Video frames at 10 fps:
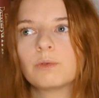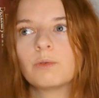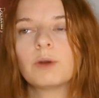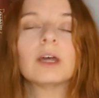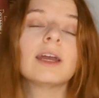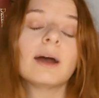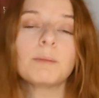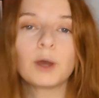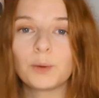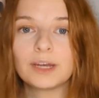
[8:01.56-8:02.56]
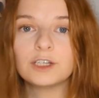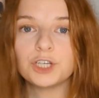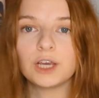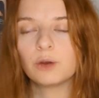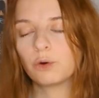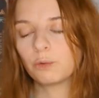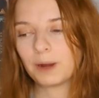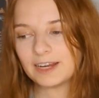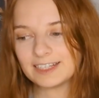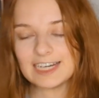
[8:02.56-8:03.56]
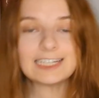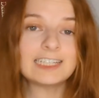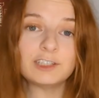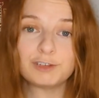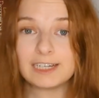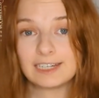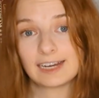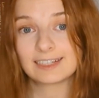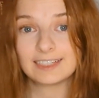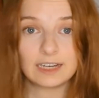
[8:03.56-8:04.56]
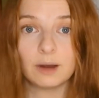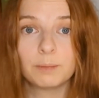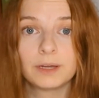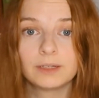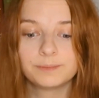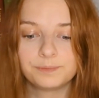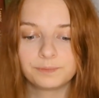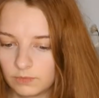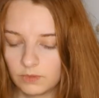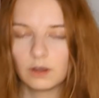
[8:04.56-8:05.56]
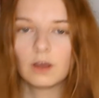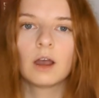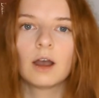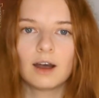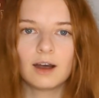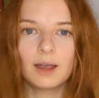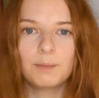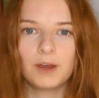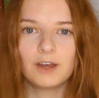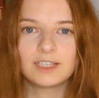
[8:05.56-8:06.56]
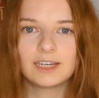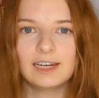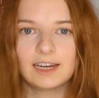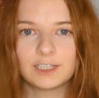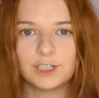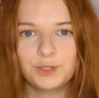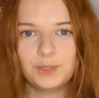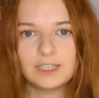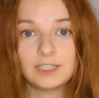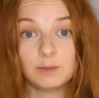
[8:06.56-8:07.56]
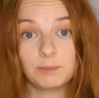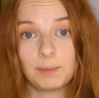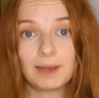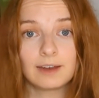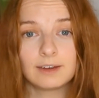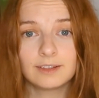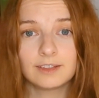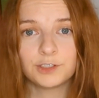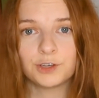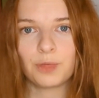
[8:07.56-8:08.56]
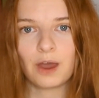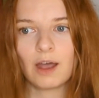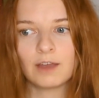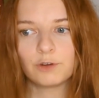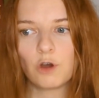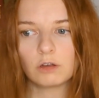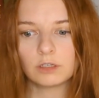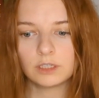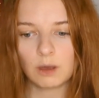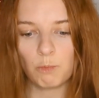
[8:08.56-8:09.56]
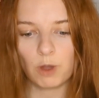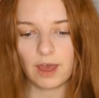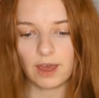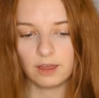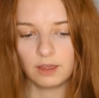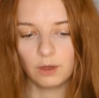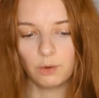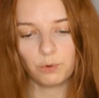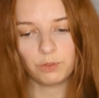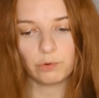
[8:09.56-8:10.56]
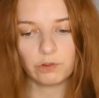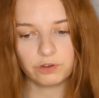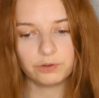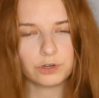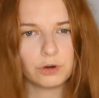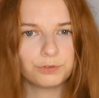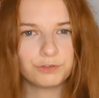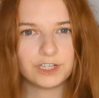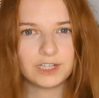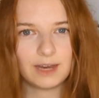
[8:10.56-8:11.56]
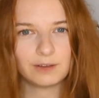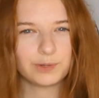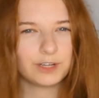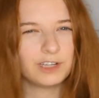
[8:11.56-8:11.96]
when I am low energy or my anxiety is really acting up. I personally like to do this in my planner so that I've got somewhere with all of those goals written out, so I don't